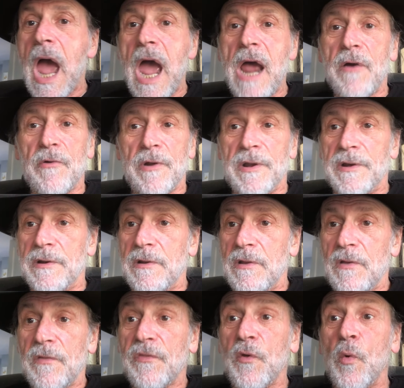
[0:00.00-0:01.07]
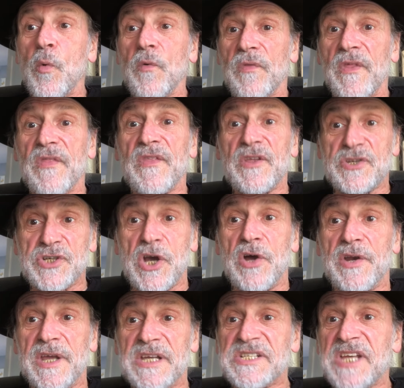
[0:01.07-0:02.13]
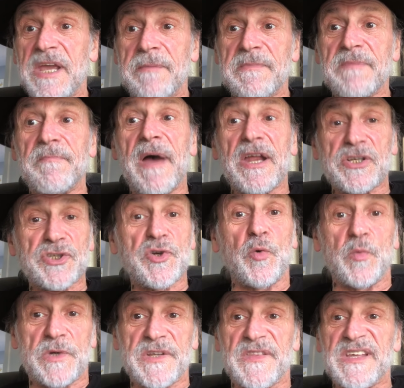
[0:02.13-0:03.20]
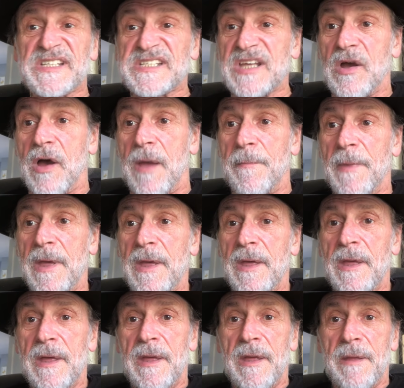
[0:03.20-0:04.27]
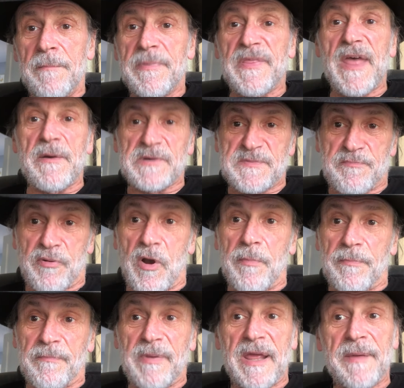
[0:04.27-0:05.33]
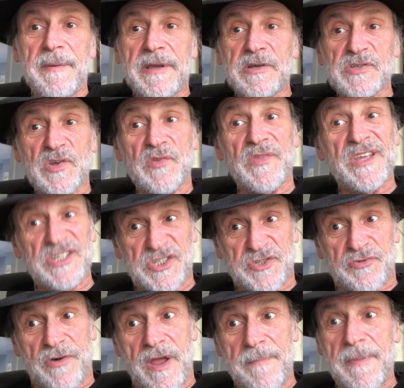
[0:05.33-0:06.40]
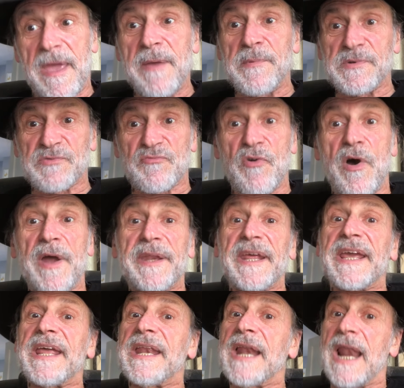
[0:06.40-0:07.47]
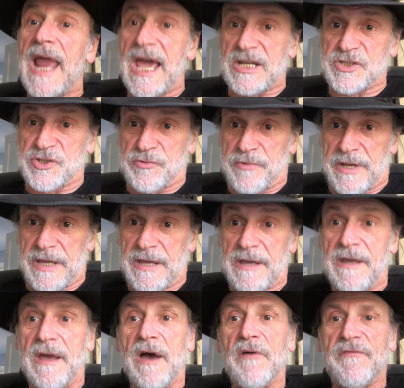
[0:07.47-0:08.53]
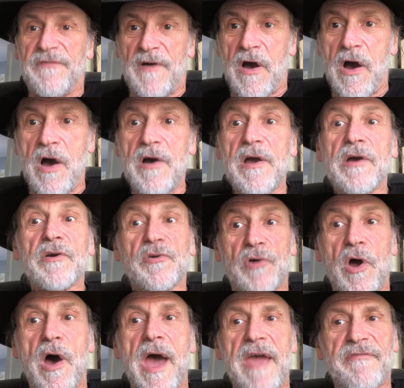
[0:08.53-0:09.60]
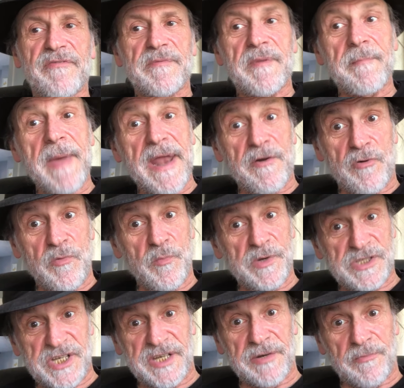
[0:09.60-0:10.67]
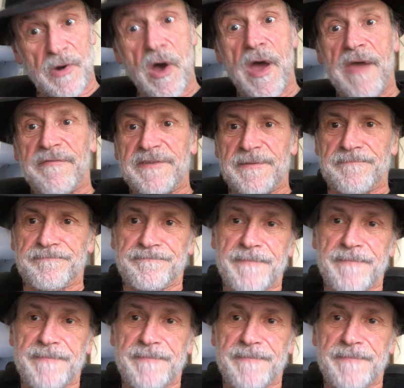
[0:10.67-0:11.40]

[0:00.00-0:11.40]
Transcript: Aaron thought that the journey seemed much shorter this time, but that was probably because on this trip he was riding in luxury, a far cry from the manner in which he'd arrived.